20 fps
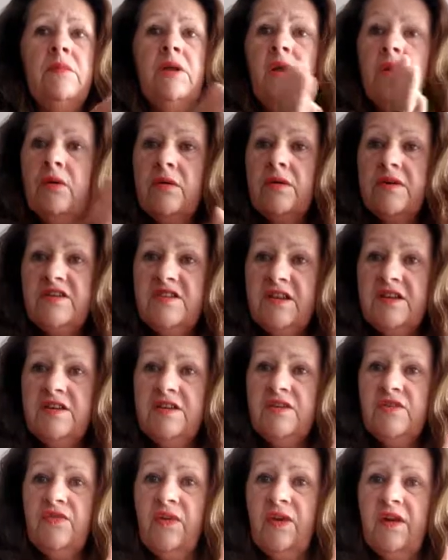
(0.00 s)
no longer
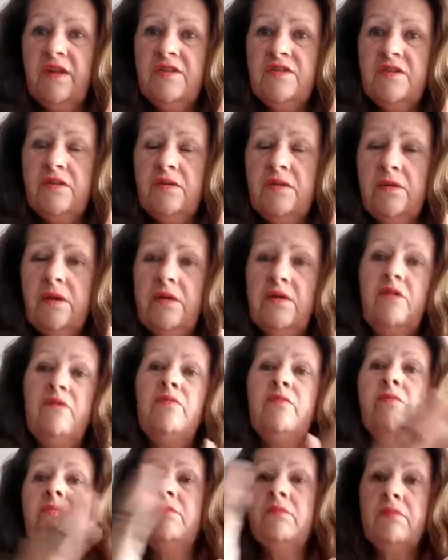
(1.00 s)
satisfies you, and
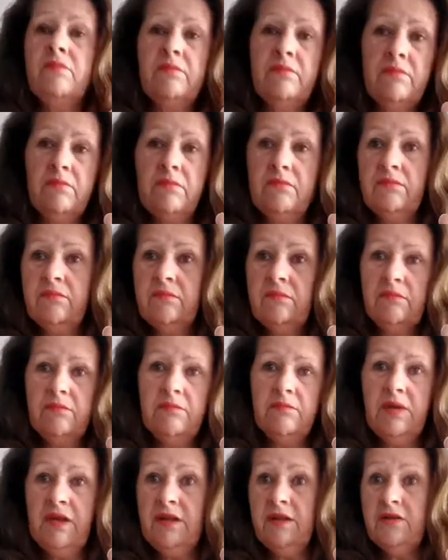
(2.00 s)
you've
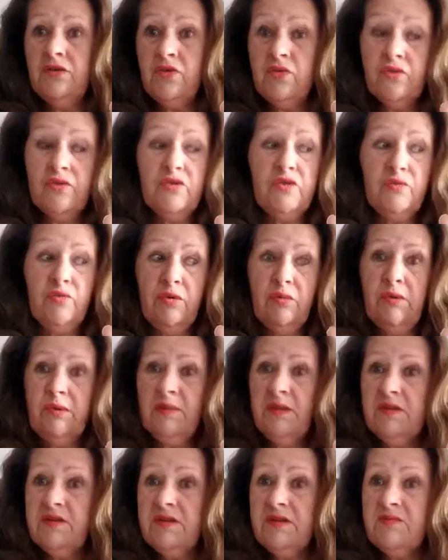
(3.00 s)
been a Taurus, you probably
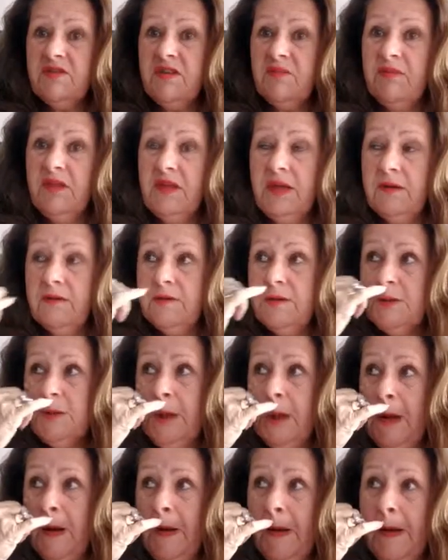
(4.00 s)
built up something else
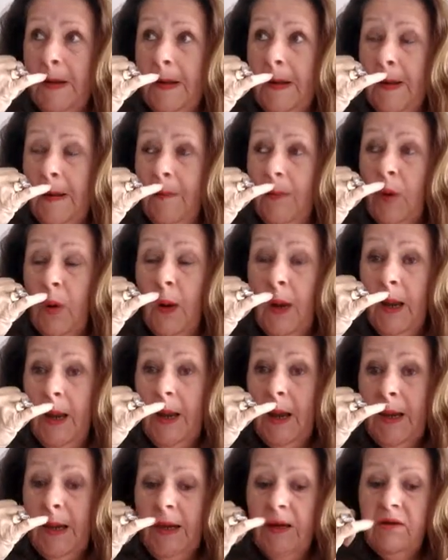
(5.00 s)

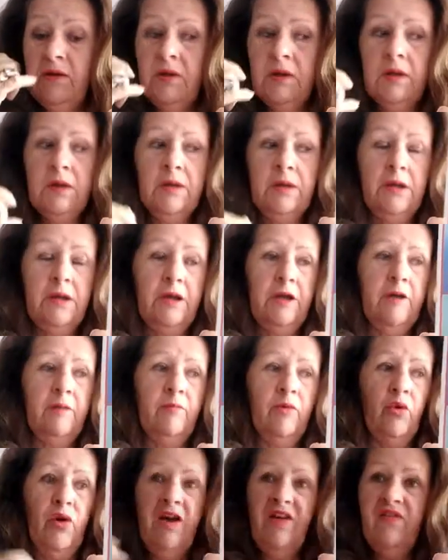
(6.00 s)
quietly,
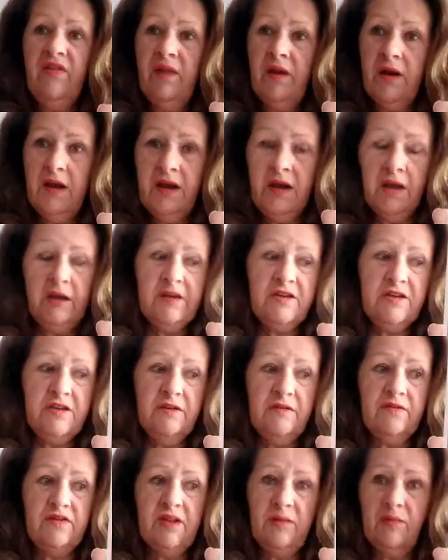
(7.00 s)
or have an
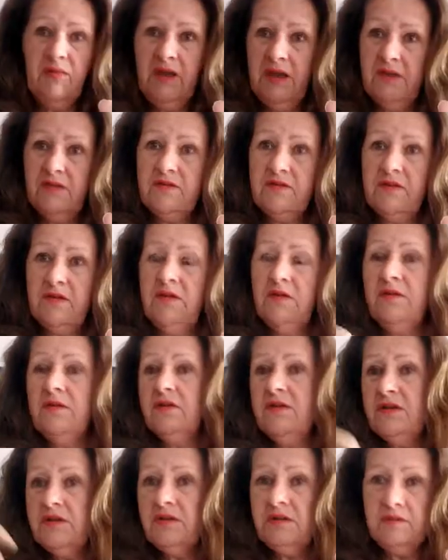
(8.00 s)
idea of something else that you
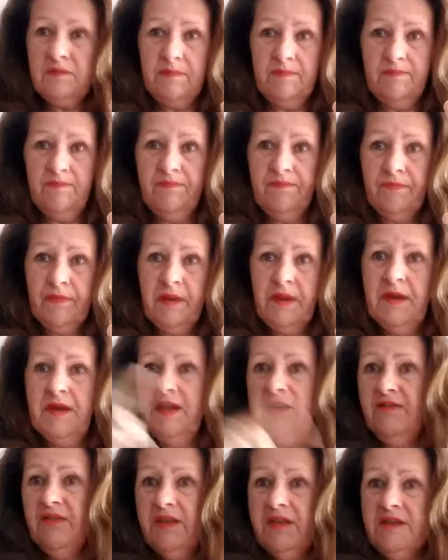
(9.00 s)
can just
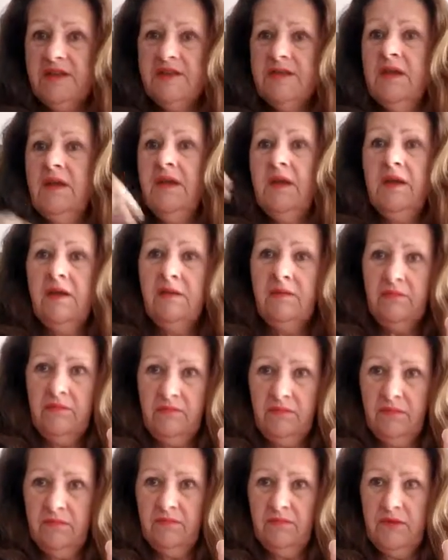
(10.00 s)
leave this,
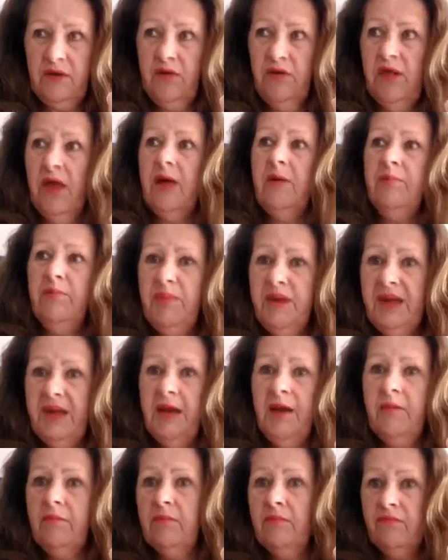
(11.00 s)
do that, pick
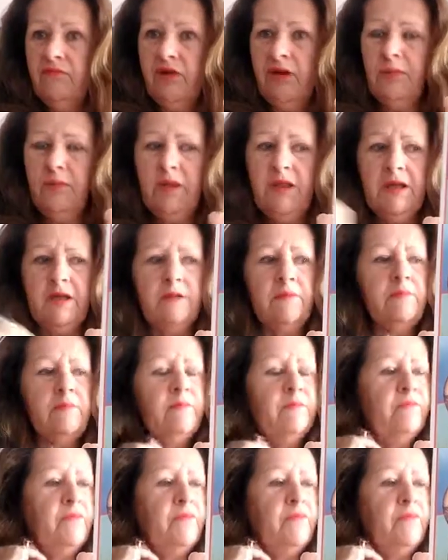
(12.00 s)
it up, run with it.